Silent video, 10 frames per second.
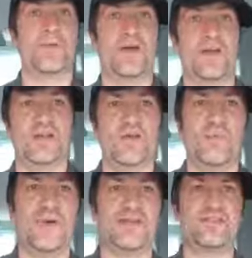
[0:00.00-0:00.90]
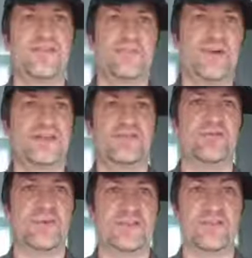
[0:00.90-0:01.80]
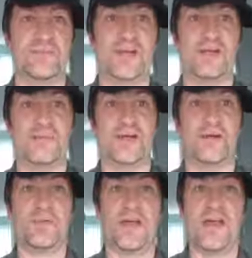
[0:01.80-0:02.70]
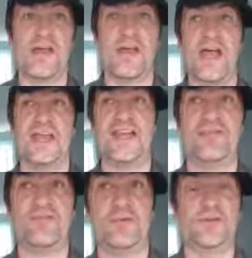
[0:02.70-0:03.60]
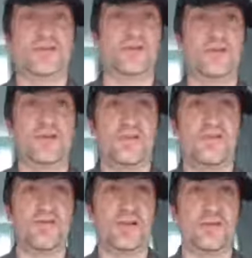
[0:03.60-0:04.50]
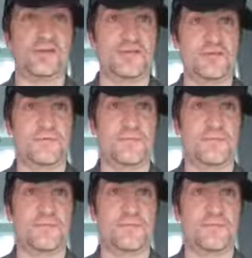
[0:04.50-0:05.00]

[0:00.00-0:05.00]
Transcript: and it got massive and massive and massive, bigger and bigger and bigger, and it influenced all the other flowers.